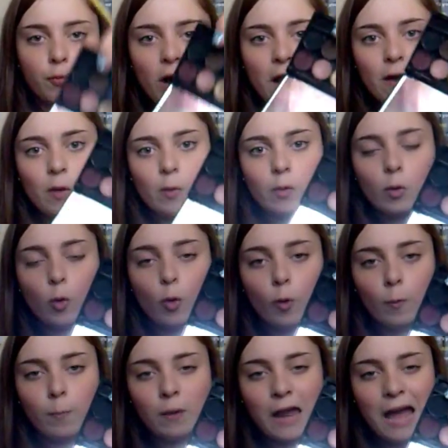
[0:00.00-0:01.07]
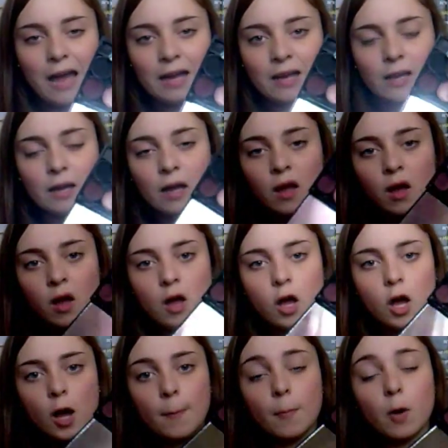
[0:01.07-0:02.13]
brown or black
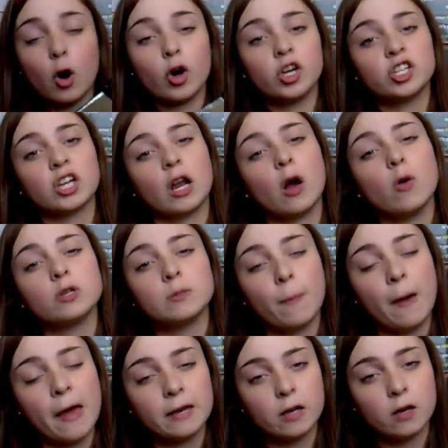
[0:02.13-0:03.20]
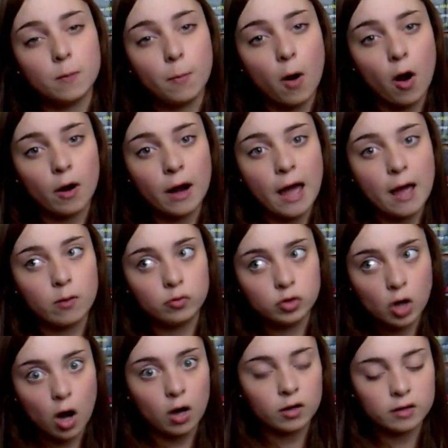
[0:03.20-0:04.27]
eyeshadow depending upon how
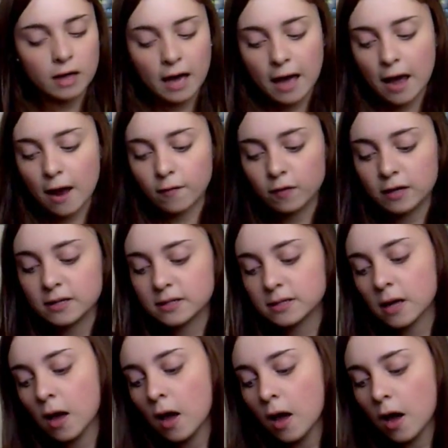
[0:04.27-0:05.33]
dark the hair is.